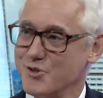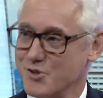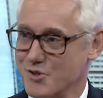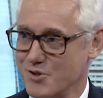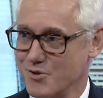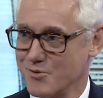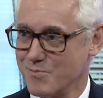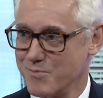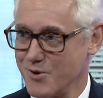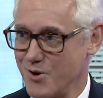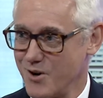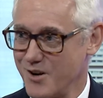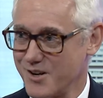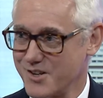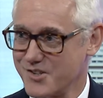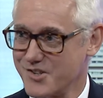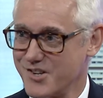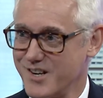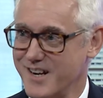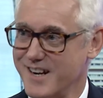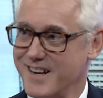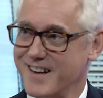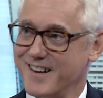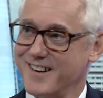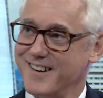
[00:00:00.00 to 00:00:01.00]
to
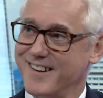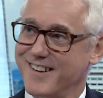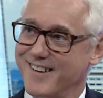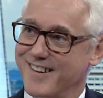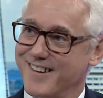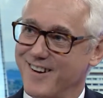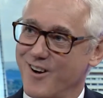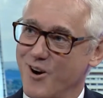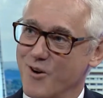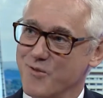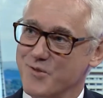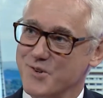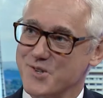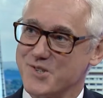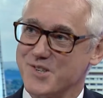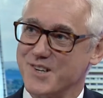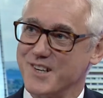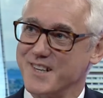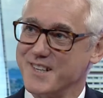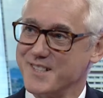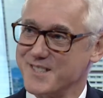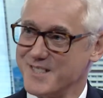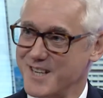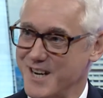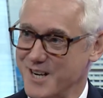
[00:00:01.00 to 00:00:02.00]
blockchain,
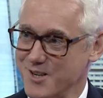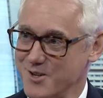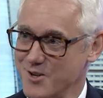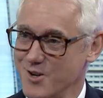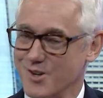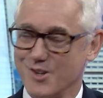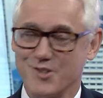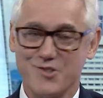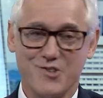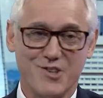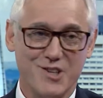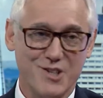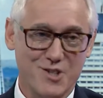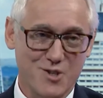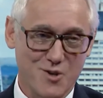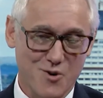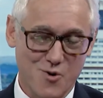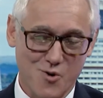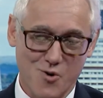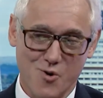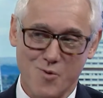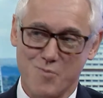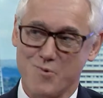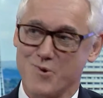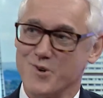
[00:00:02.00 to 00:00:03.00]
obviously technology to
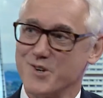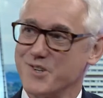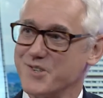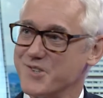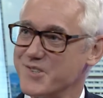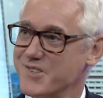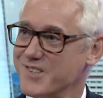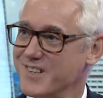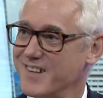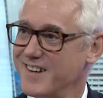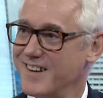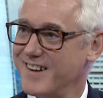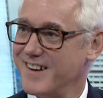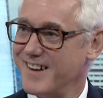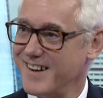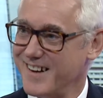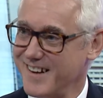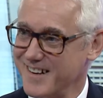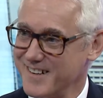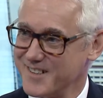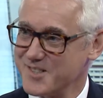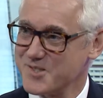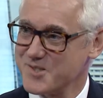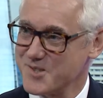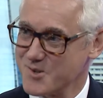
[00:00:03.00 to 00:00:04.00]
corporates.
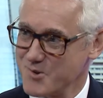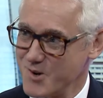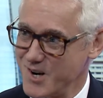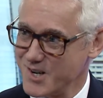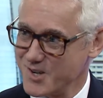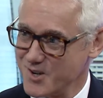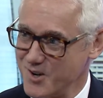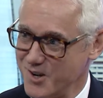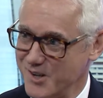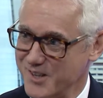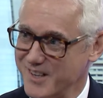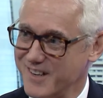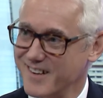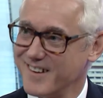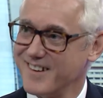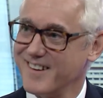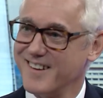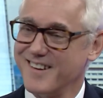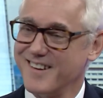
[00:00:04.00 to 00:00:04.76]
and it's a great honour